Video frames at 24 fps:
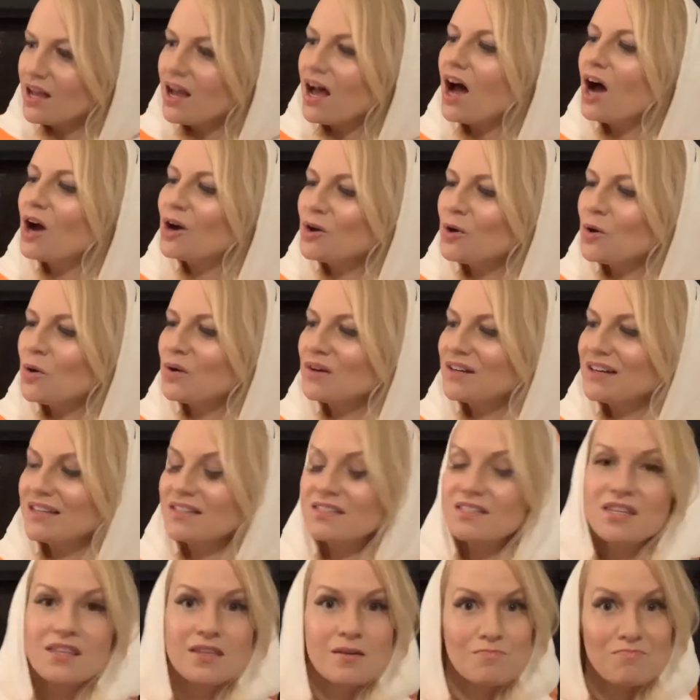according
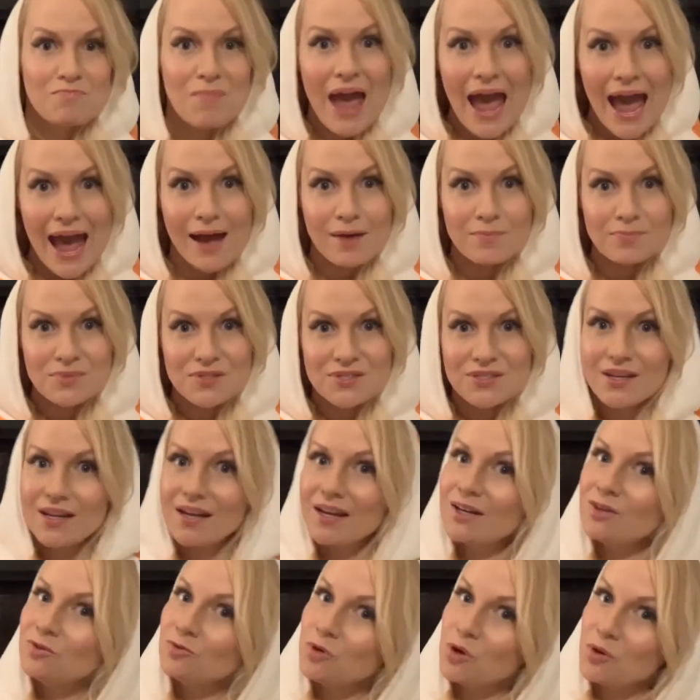to the maps
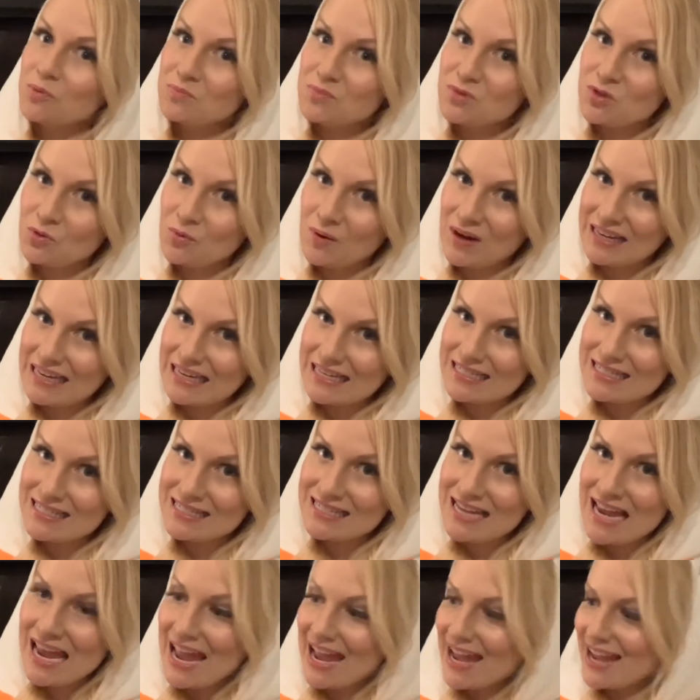in room
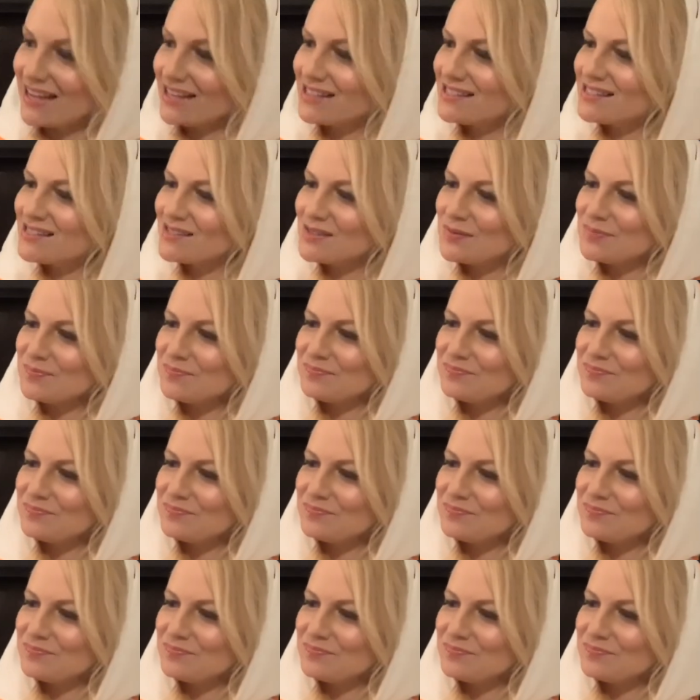26.